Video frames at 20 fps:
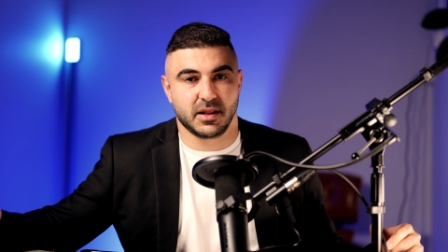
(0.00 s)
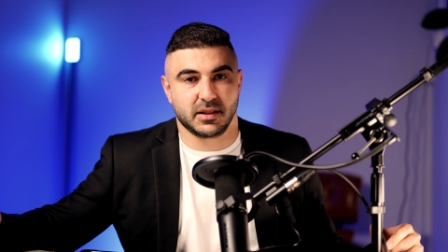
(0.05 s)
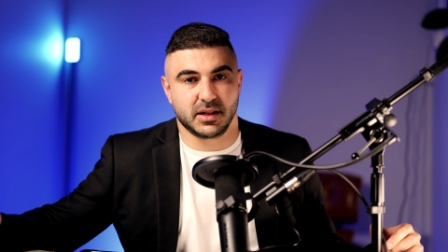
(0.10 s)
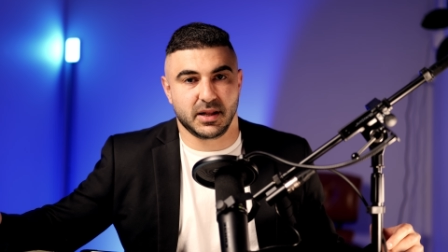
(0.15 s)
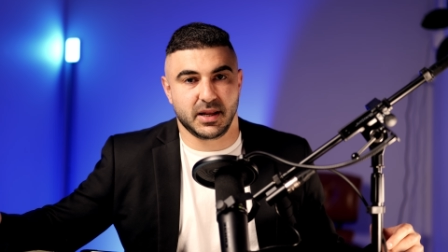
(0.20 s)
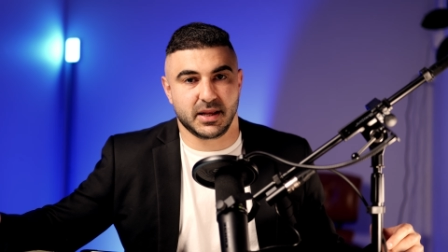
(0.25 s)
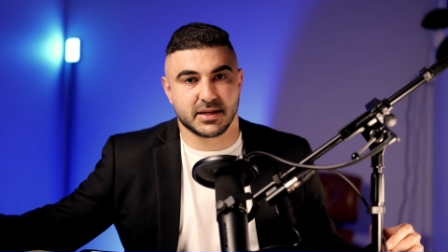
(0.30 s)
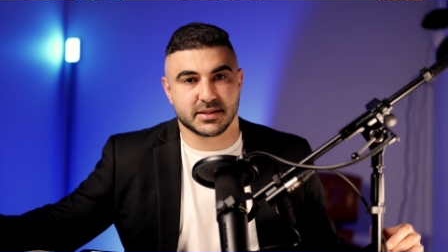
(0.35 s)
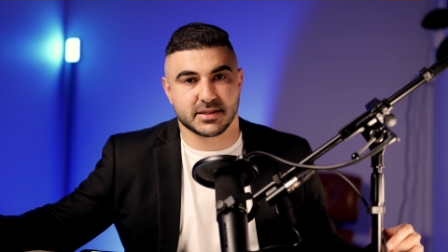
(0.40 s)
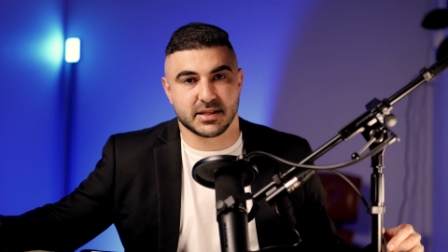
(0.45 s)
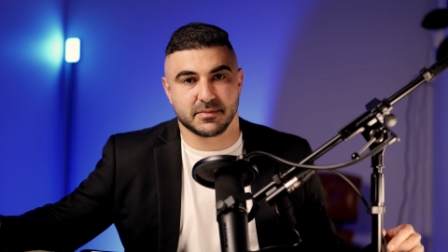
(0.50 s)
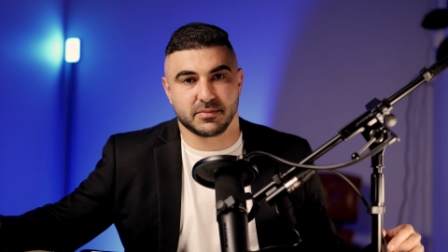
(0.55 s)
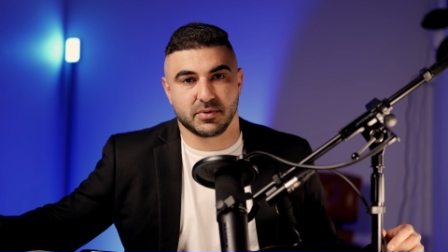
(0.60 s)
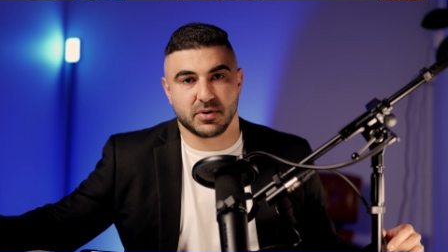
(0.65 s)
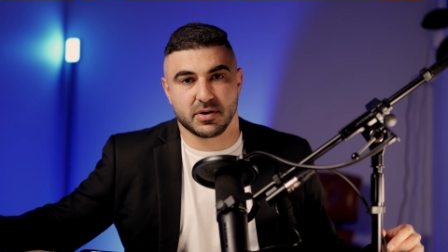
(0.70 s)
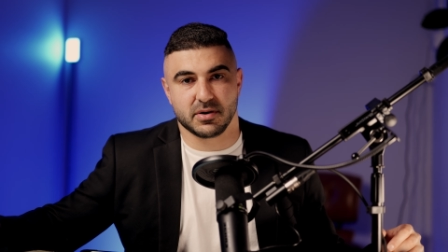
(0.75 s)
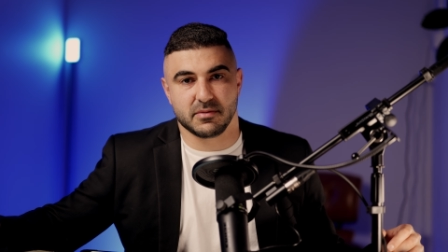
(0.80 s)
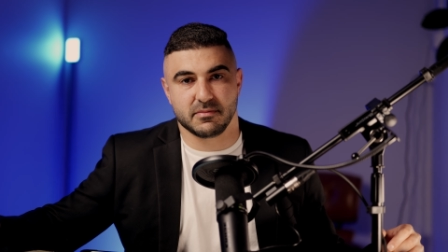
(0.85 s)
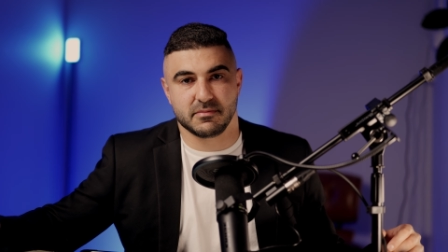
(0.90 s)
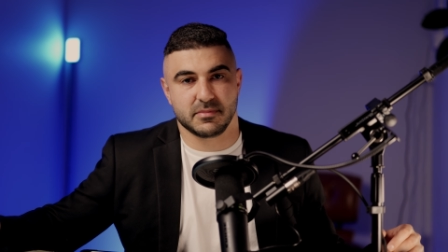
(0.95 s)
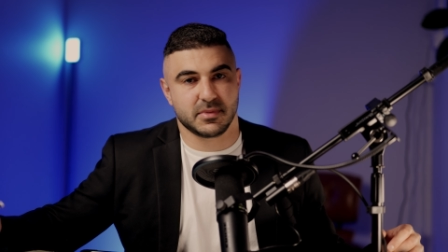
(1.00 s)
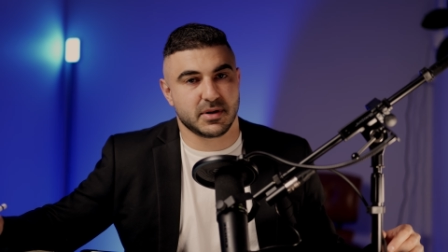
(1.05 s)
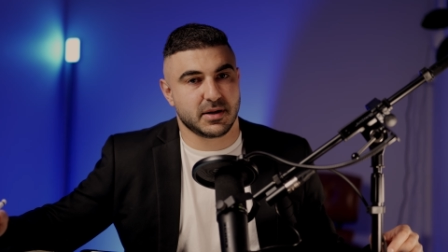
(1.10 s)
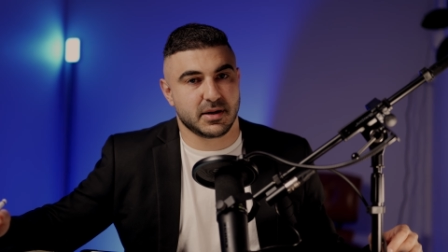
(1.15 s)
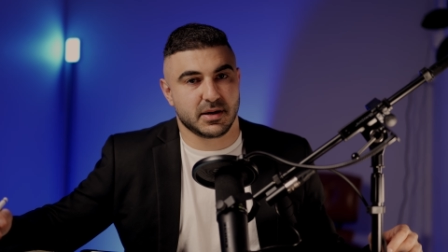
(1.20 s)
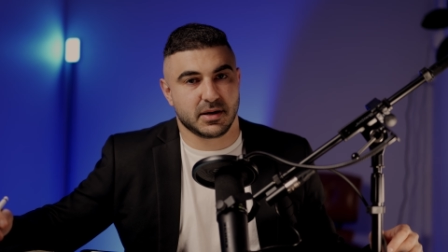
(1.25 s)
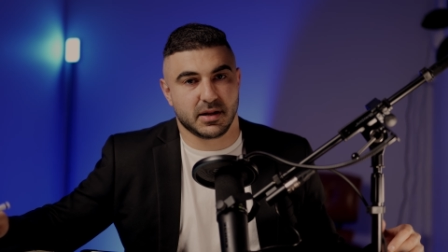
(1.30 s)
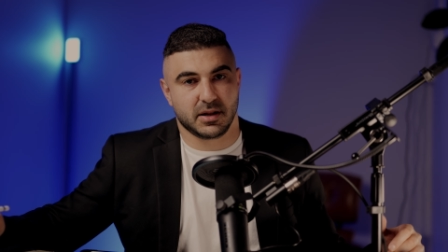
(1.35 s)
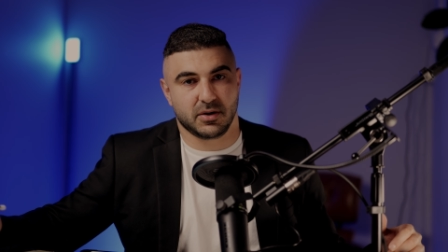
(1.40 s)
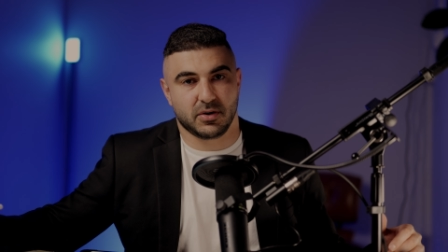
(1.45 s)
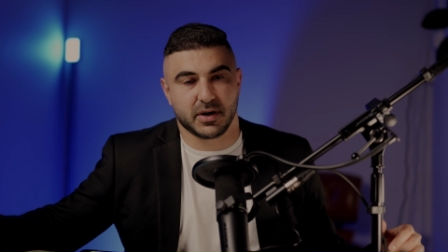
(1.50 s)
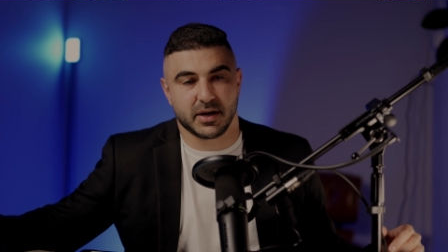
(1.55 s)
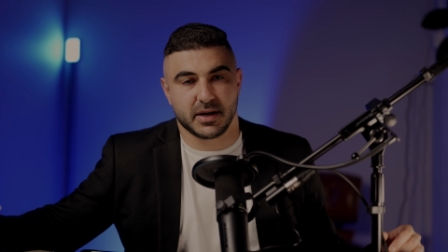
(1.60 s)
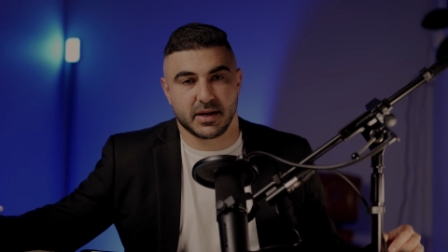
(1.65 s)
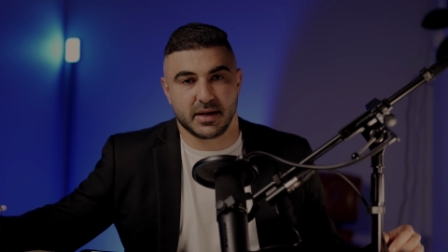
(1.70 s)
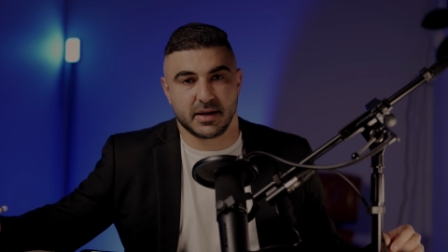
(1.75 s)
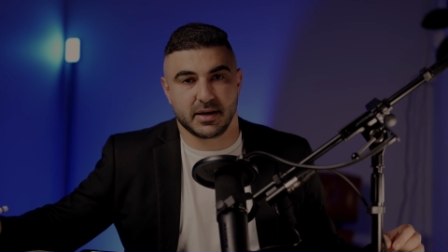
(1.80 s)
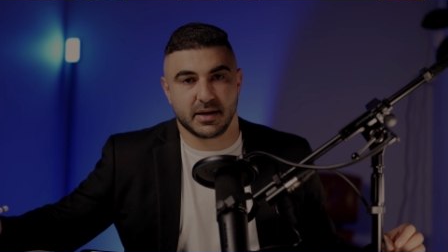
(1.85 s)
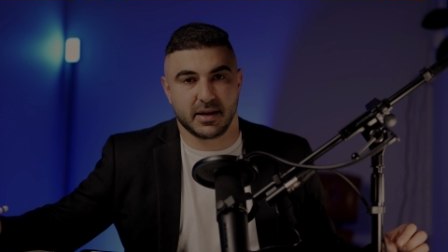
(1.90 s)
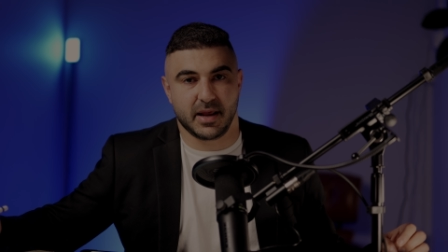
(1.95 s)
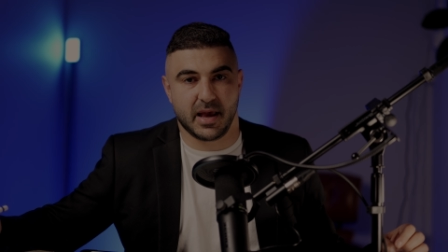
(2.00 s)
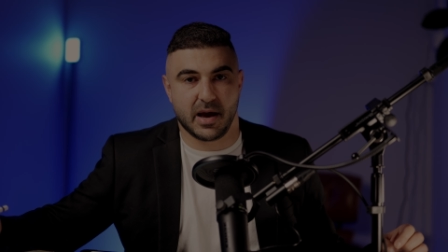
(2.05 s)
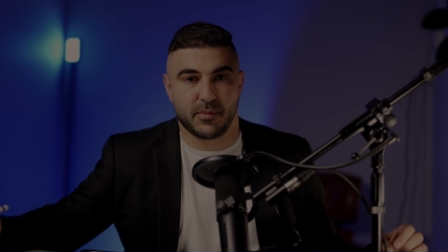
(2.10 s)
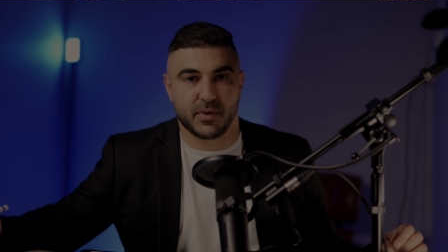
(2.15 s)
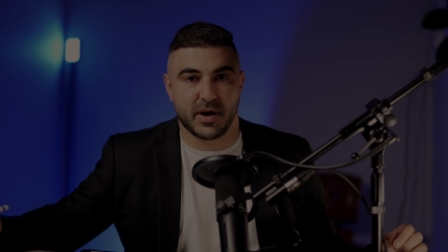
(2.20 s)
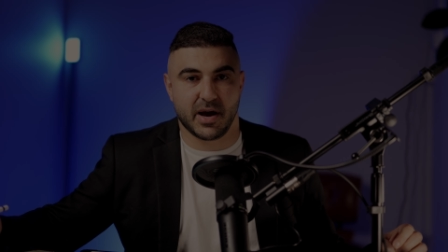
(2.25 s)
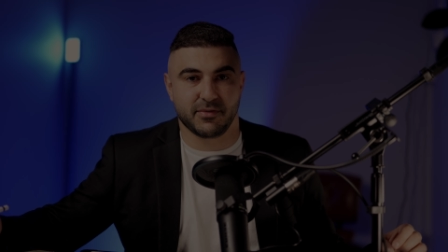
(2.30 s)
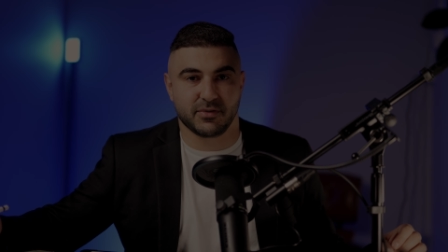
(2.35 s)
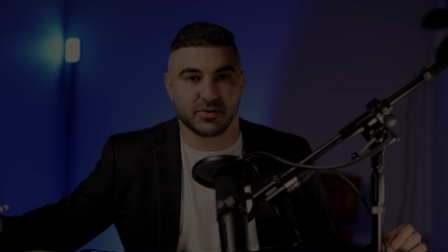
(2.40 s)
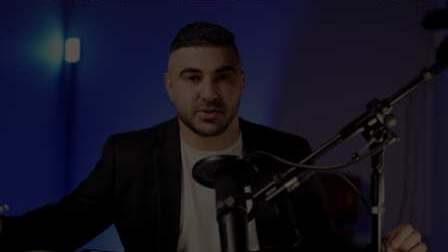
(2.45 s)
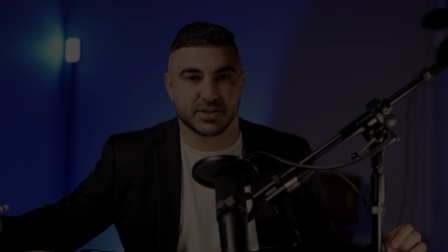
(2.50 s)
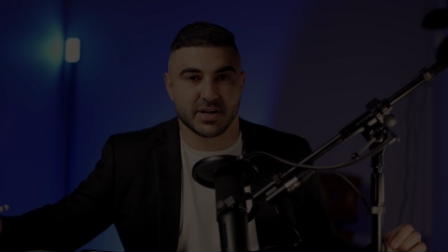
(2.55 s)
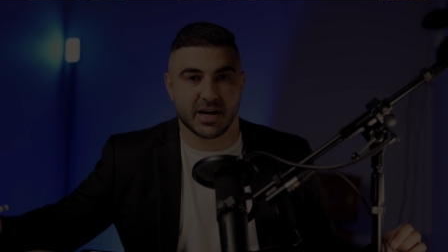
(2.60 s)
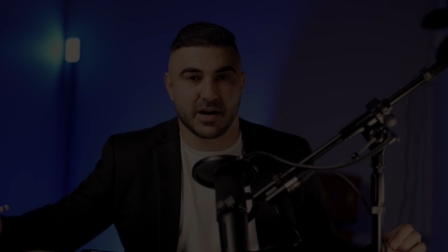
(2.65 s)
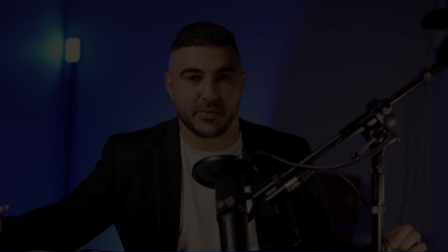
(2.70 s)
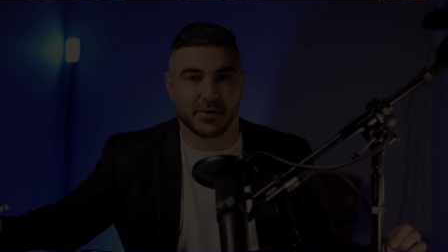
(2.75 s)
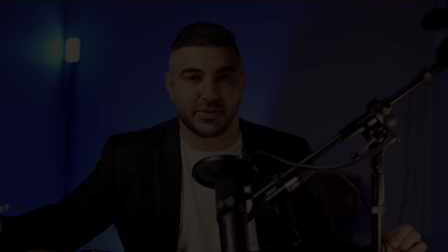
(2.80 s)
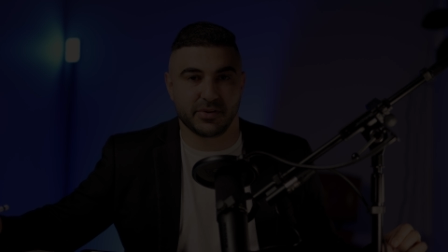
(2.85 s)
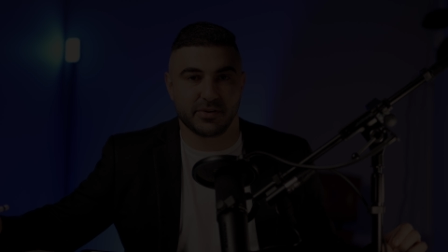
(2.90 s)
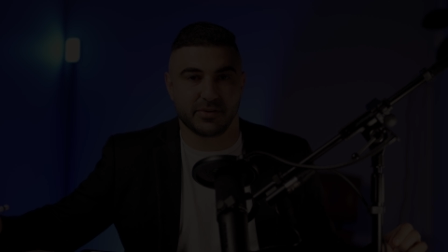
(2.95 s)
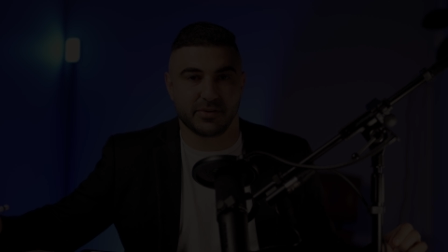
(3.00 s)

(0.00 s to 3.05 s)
the link is at the bottom. Lock it in and we'll have a good chat with